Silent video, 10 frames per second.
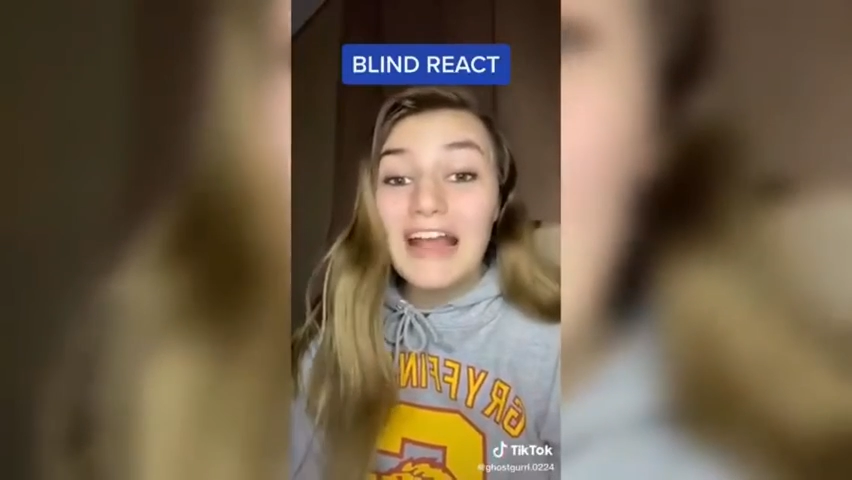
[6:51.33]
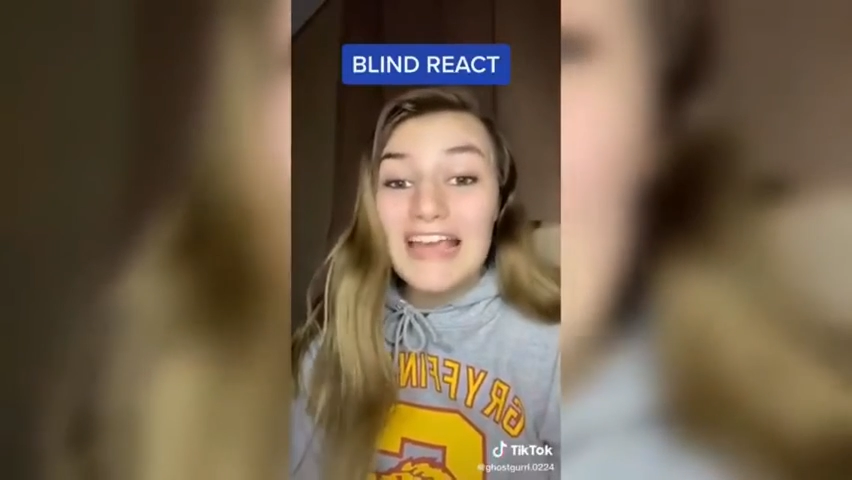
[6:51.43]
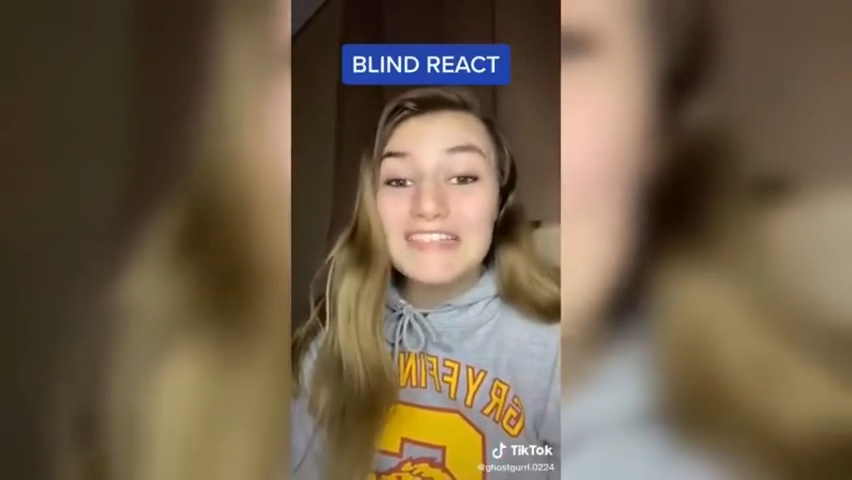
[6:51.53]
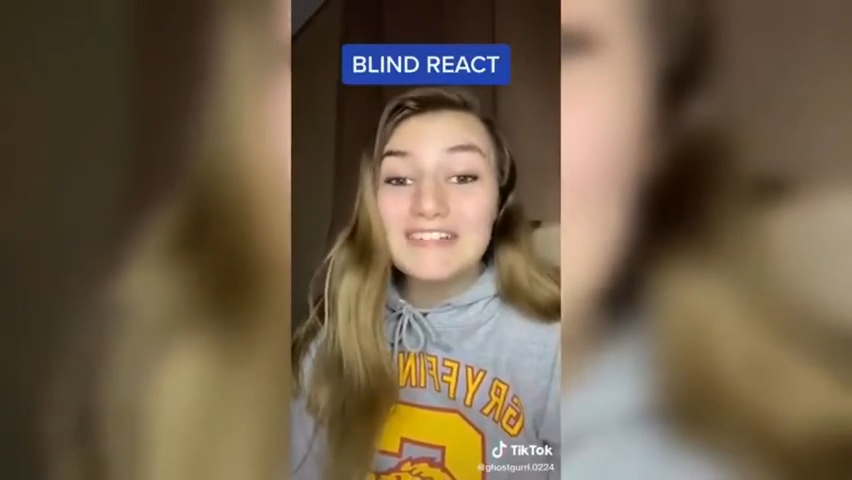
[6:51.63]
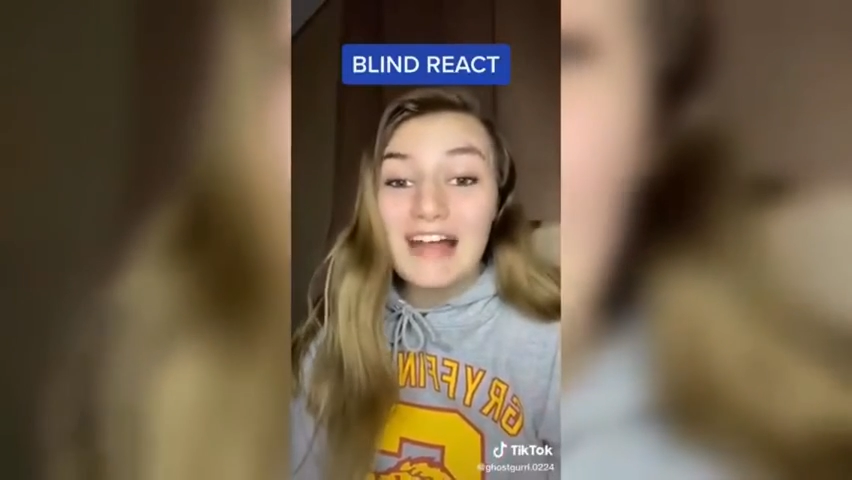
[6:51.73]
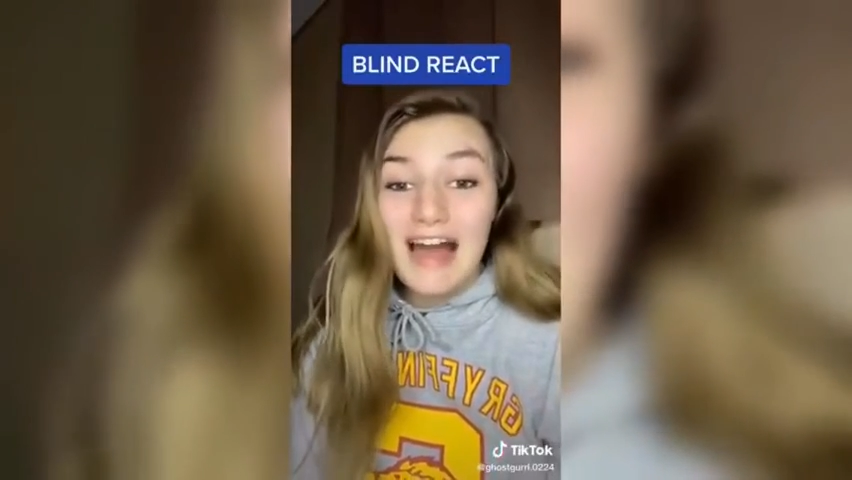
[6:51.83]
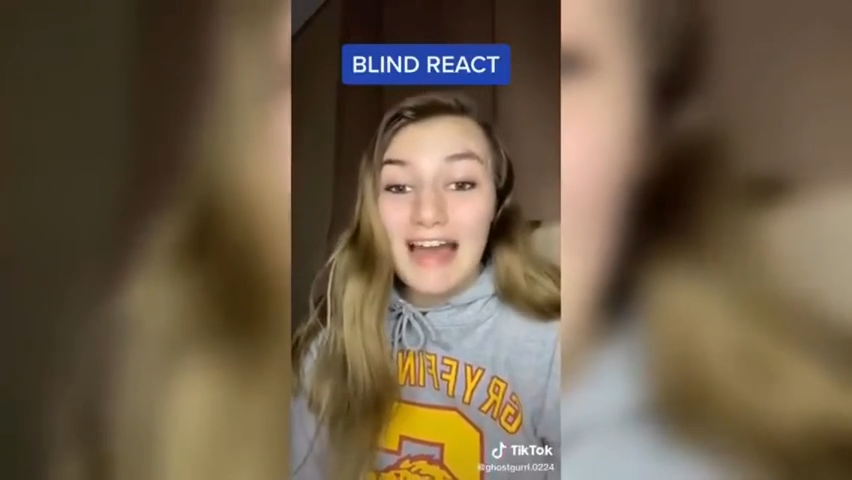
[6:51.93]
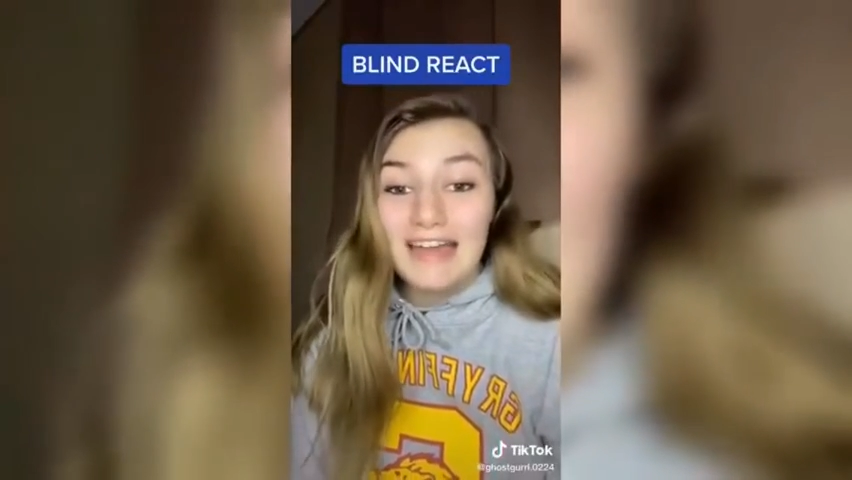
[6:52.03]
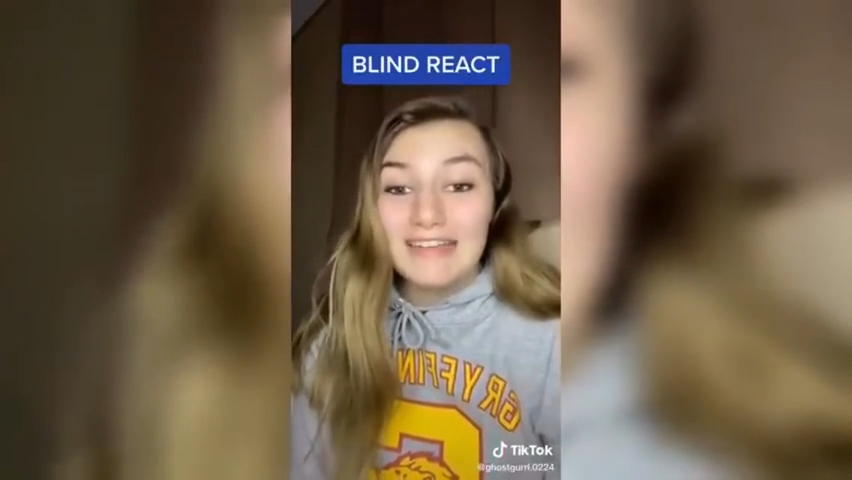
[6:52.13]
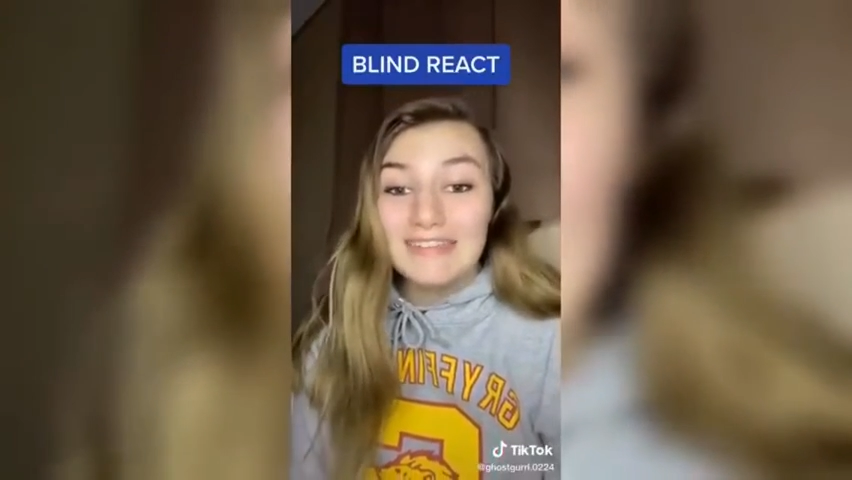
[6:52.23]
hazel
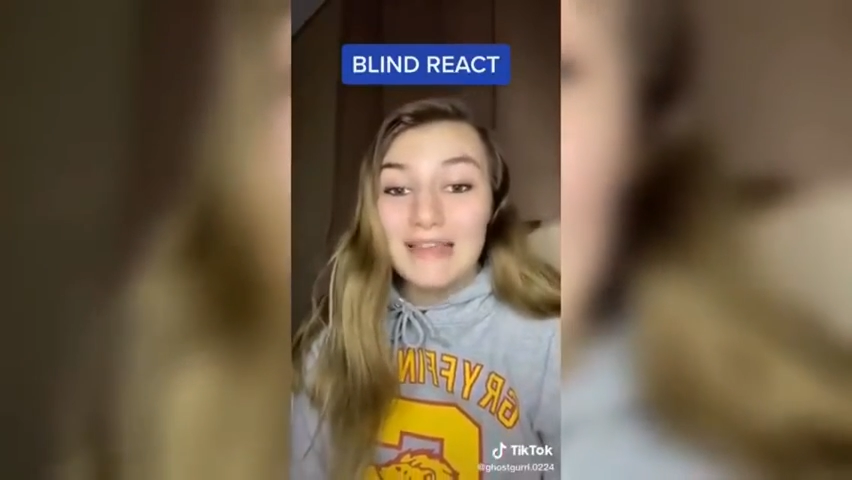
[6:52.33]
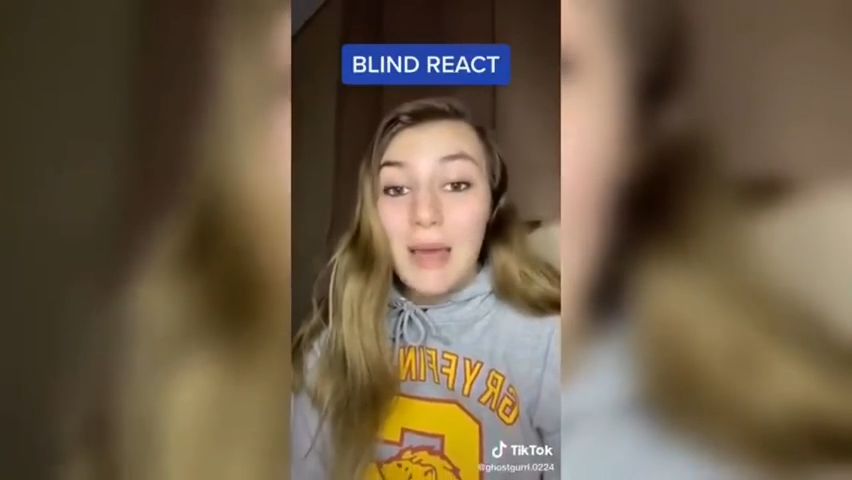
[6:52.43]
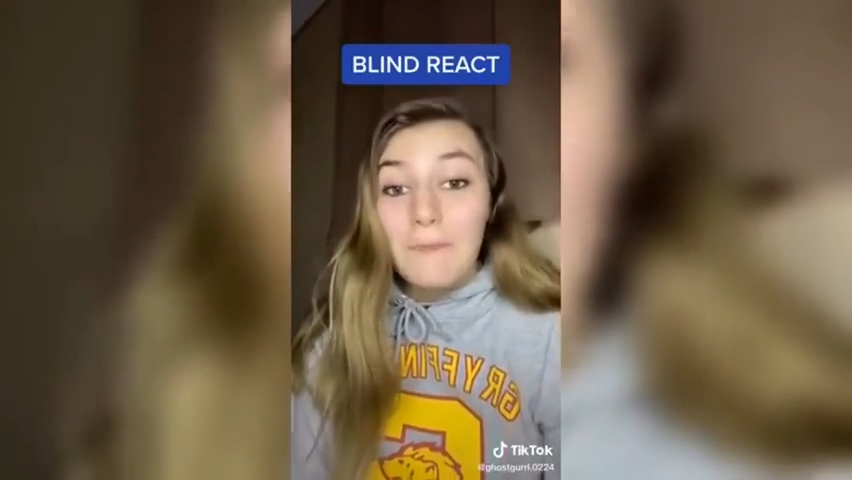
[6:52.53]
eyes.